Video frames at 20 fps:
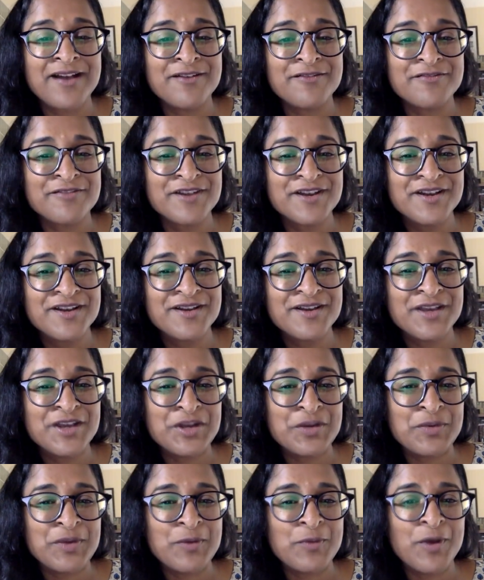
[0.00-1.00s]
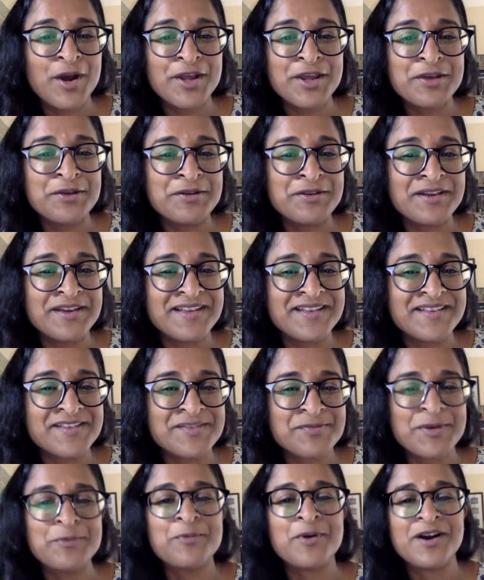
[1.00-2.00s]
have, you know, we want
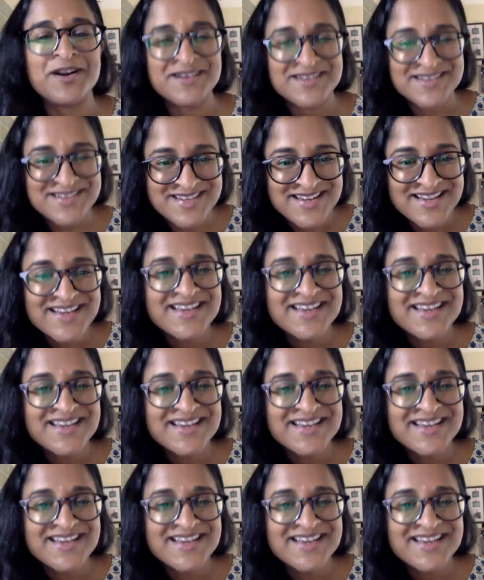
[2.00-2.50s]
unions, we want,